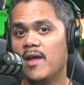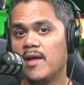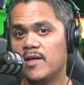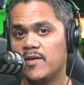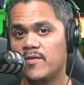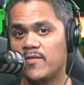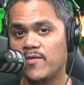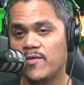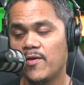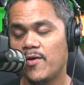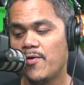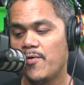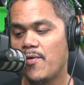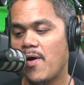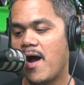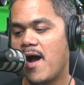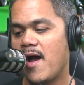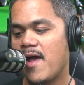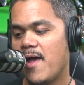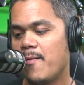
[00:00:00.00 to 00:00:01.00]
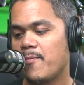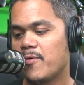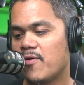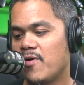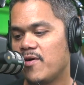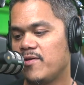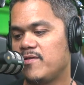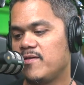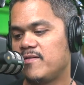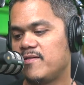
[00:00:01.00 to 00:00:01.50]
So I am
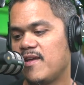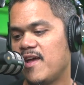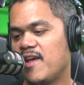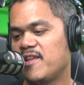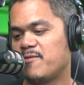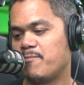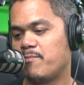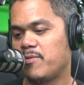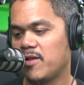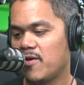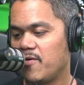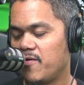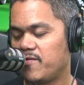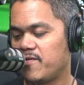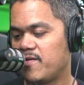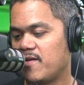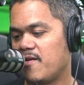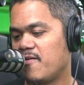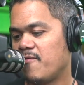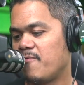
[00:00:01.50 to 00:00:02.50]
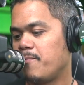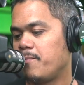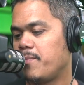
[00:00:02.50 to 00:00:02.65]
going to test plosive.